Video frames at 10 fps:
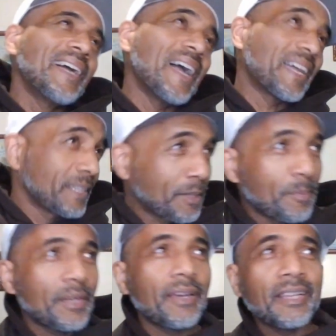I had a
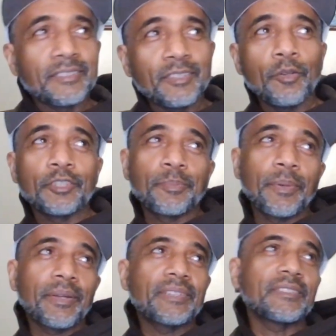little bit of SEO
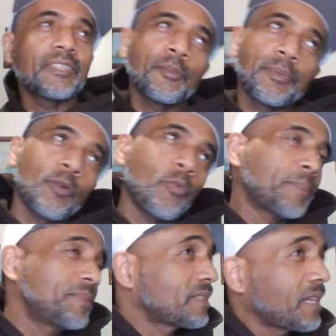experience, a little bit of
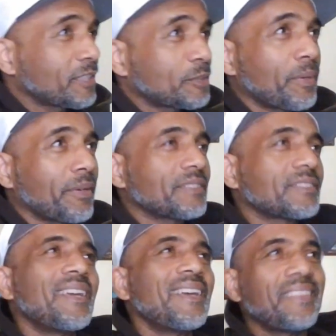web design
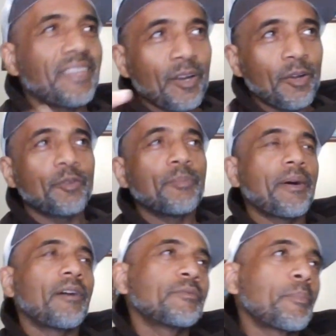experience. Then I heard
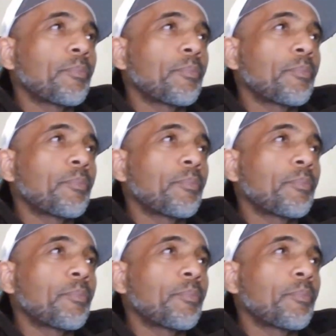about